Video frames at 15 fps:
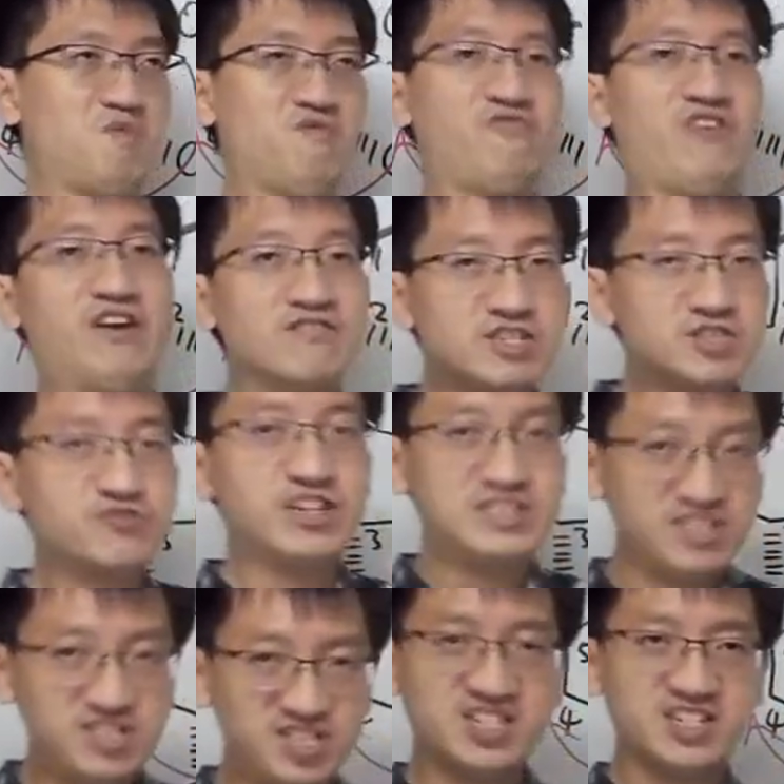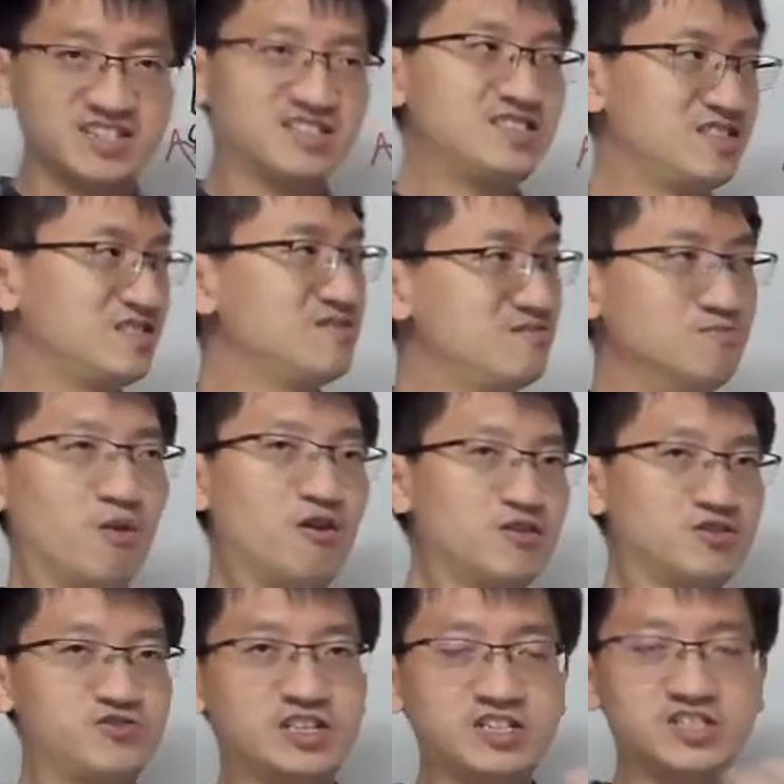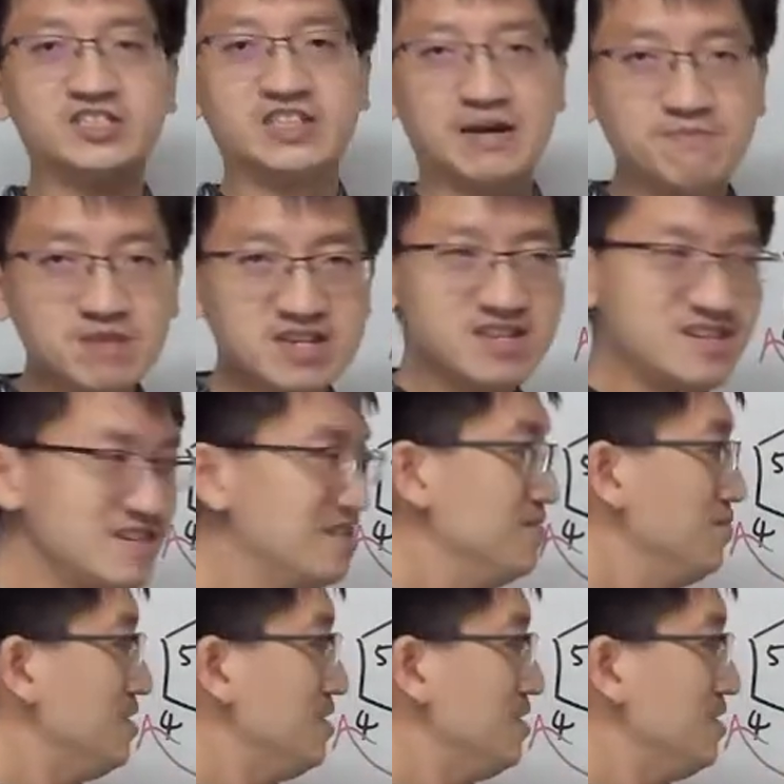very strategic, more strategic than me,